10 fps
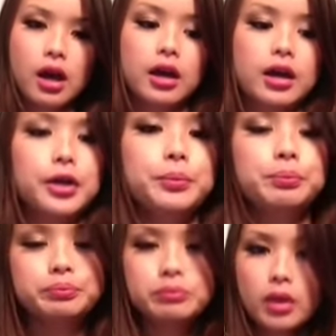Um,
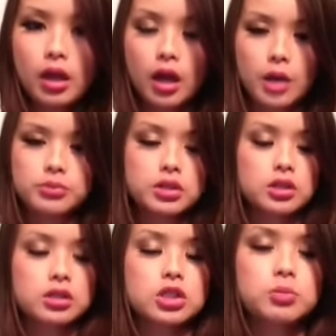I'm just going
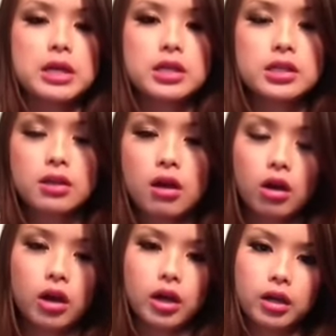to touch base
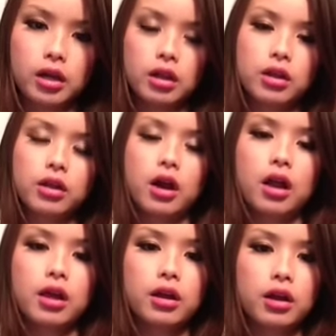on a lot,
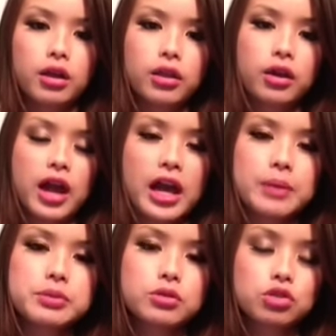a lot of other
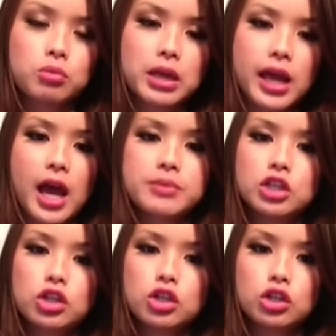apps, social media apps that
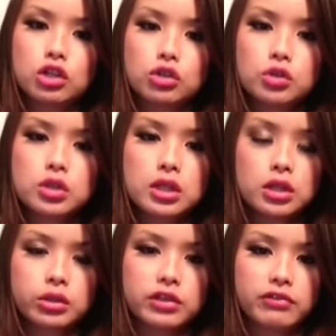you can use,
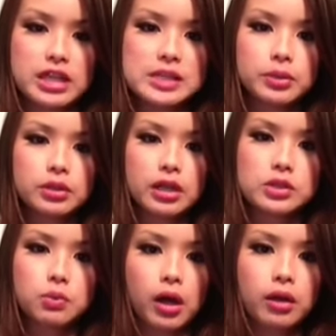including Facebook
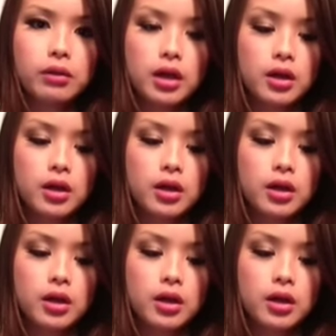as well.